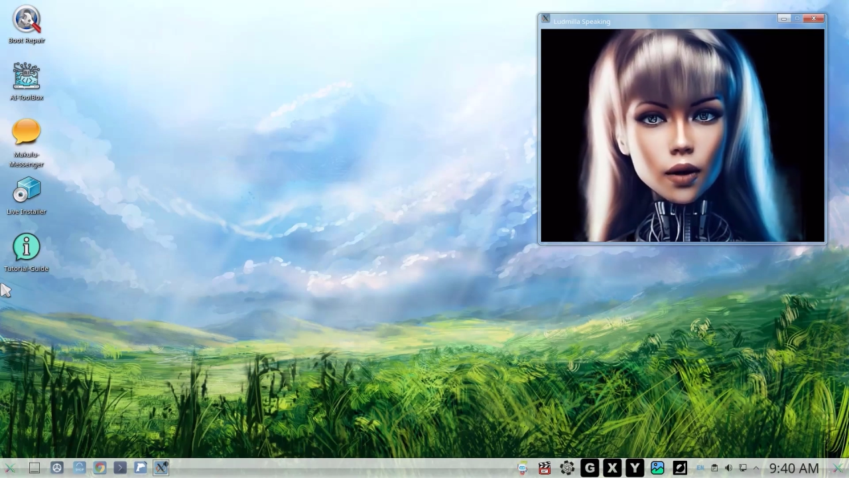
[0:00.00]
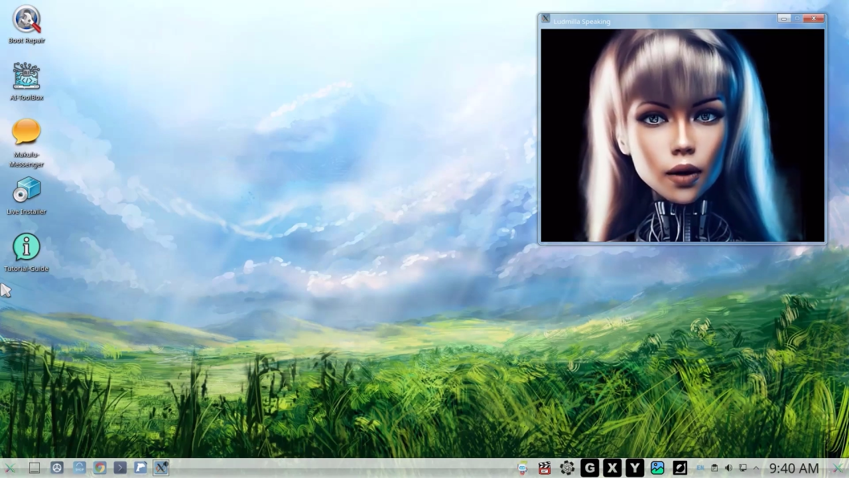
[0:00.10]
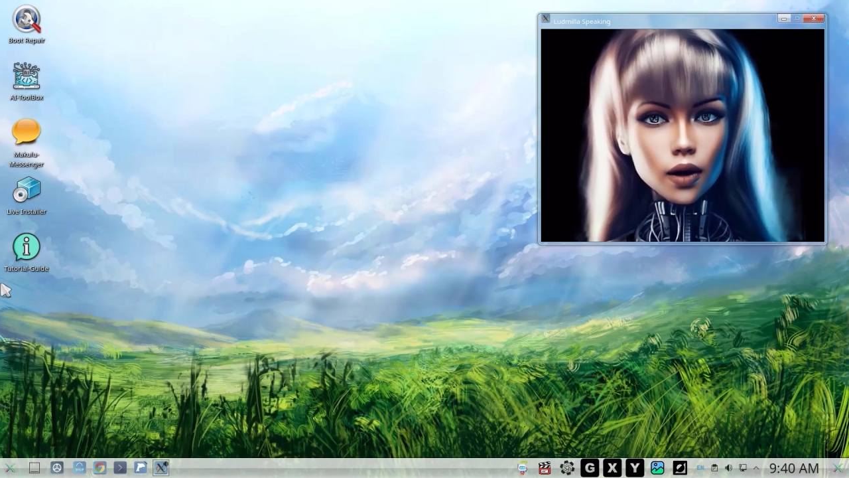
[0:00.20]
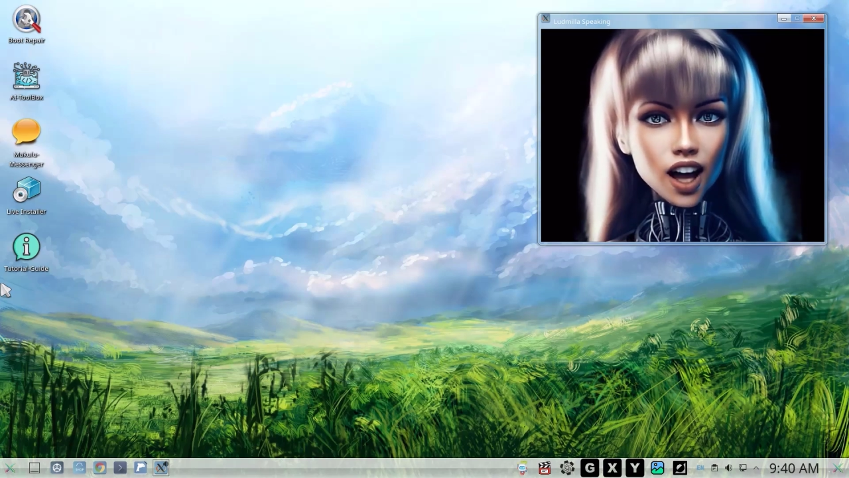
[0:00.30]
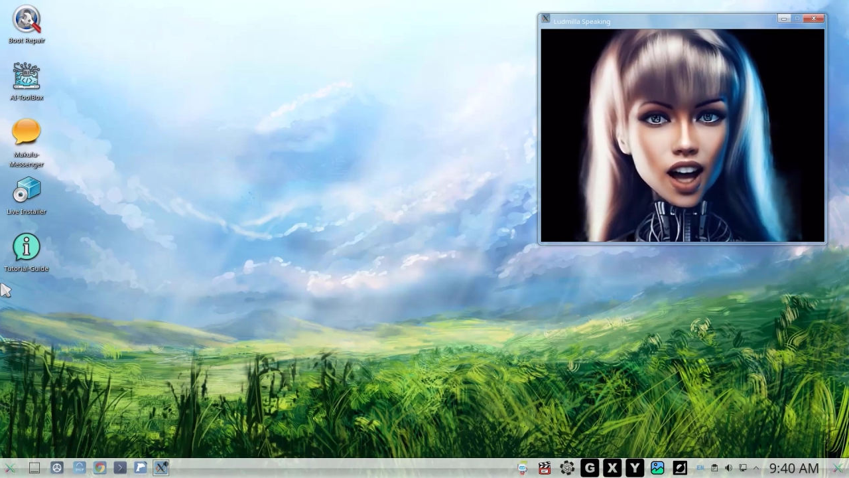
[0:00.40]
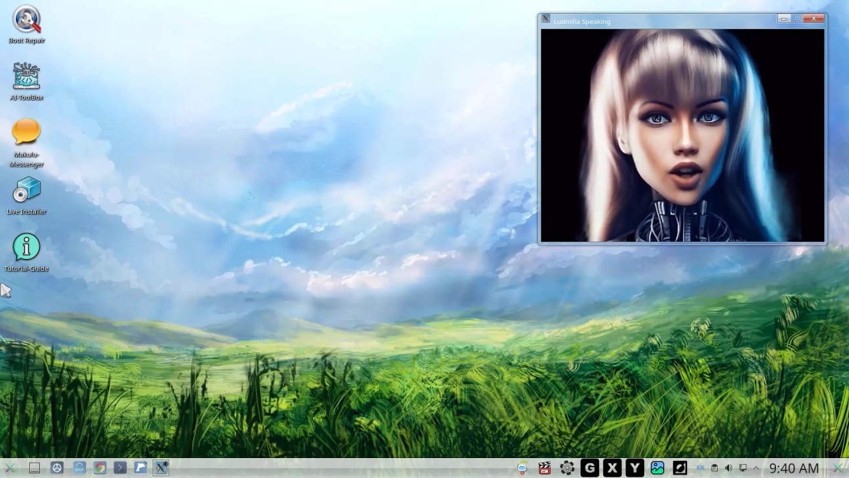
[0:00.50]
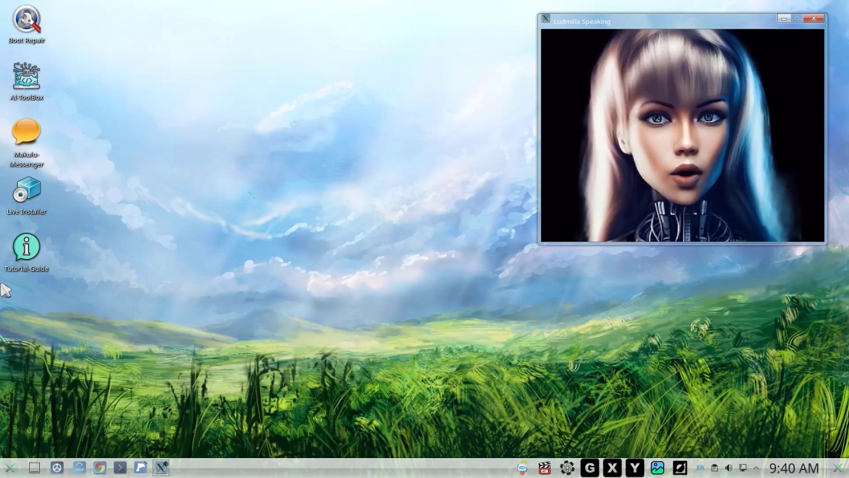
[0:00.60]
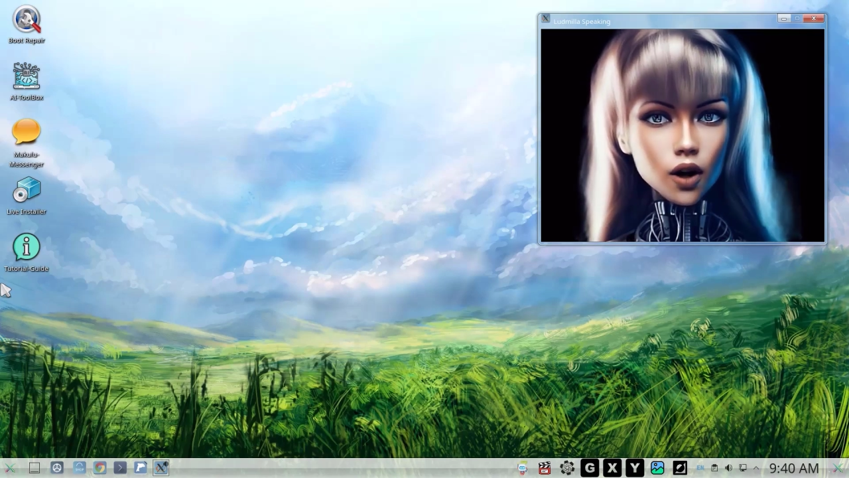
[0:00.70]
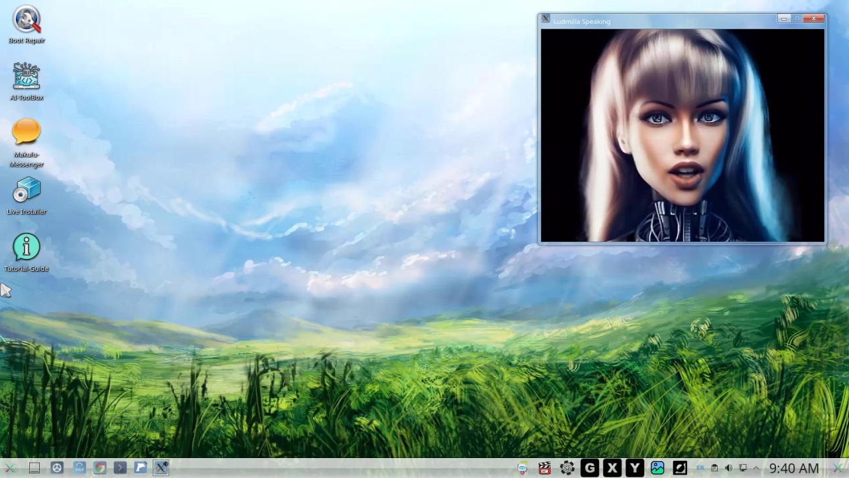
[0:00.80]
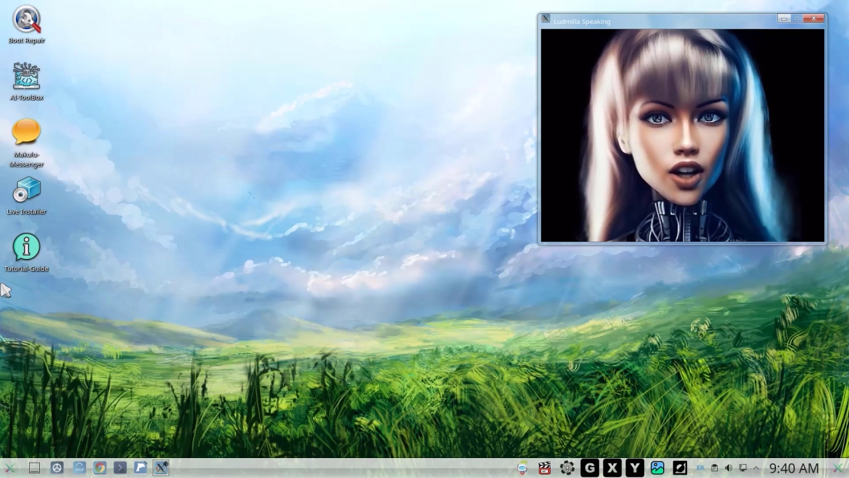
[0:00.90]
effects of
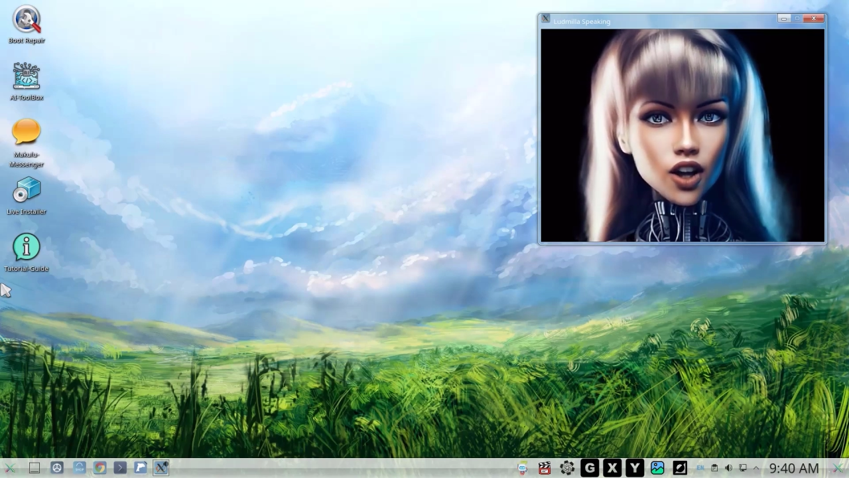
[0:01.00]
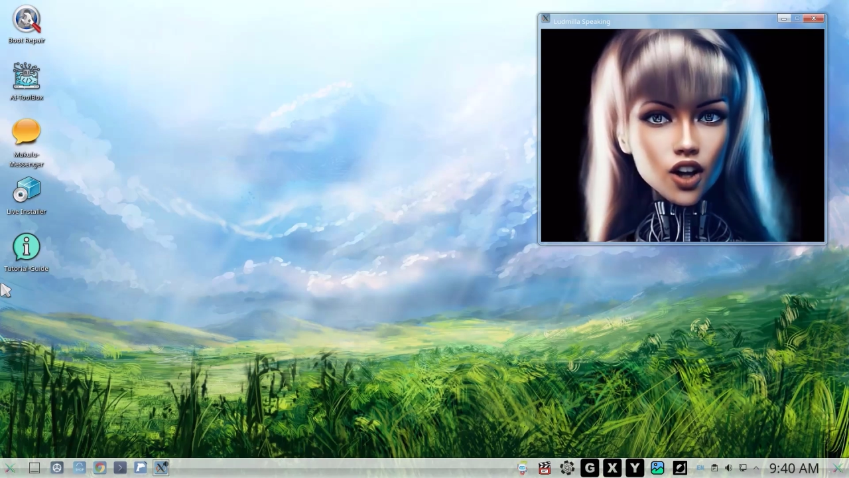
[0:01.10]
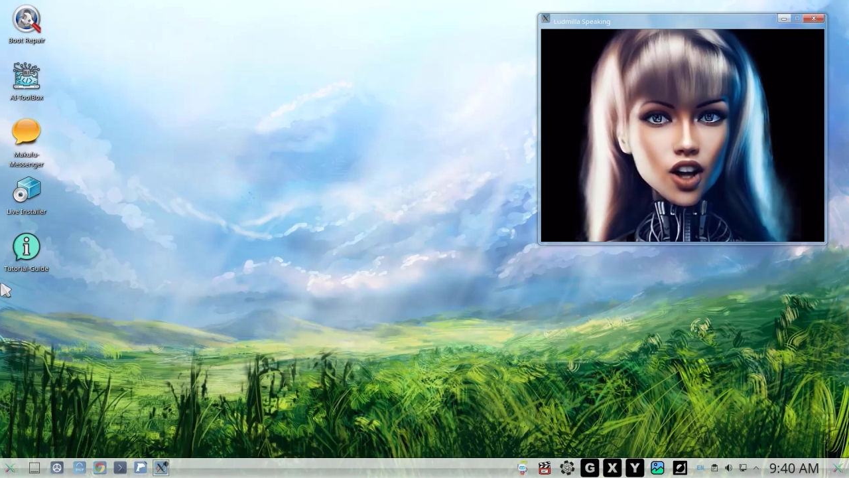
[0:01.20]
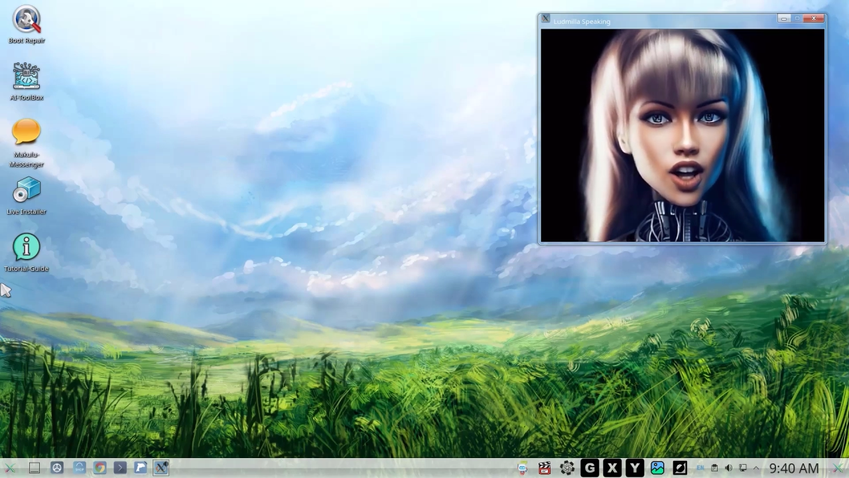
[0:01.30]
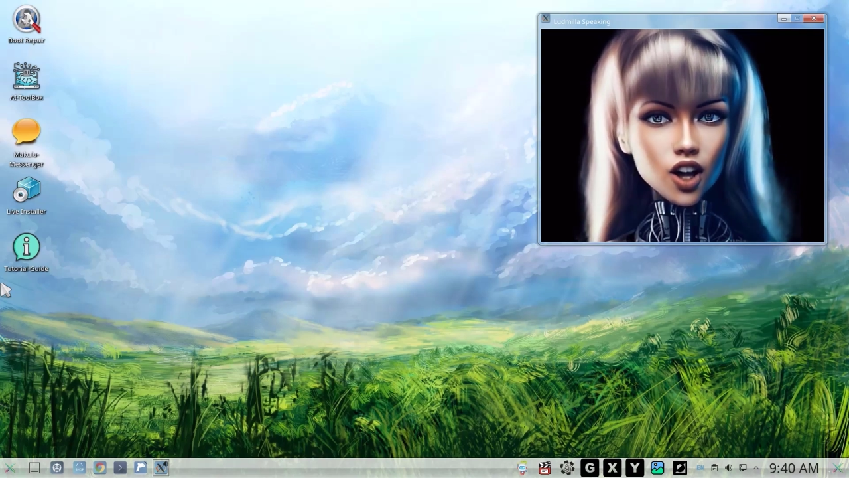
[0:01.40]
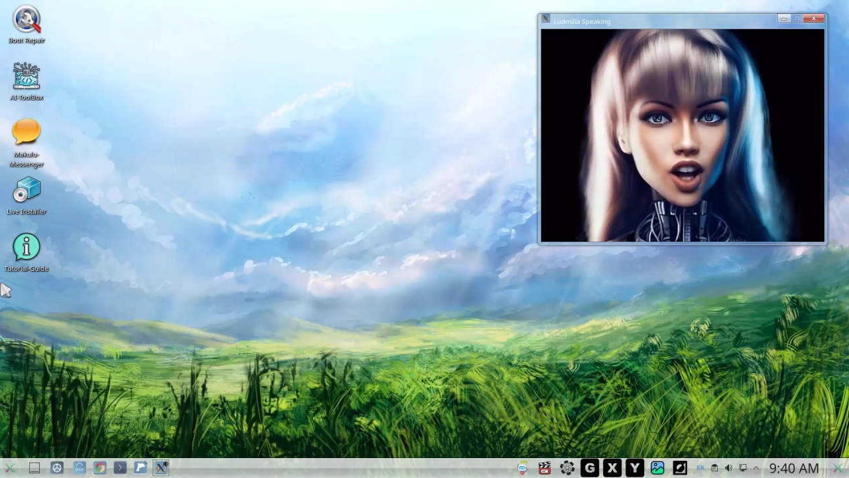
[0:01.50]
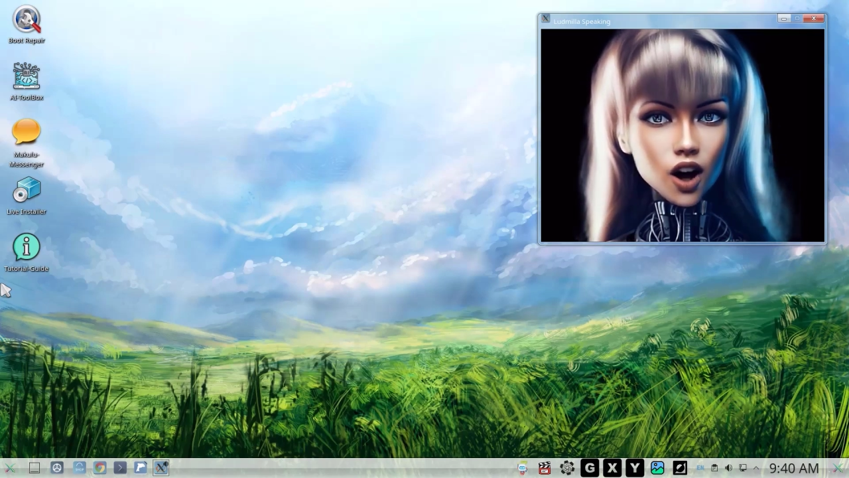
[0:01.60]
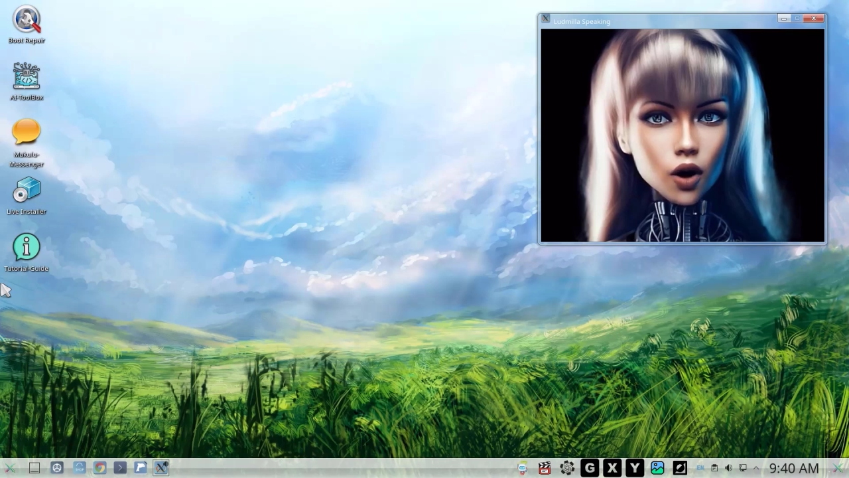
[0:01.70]
microgravity,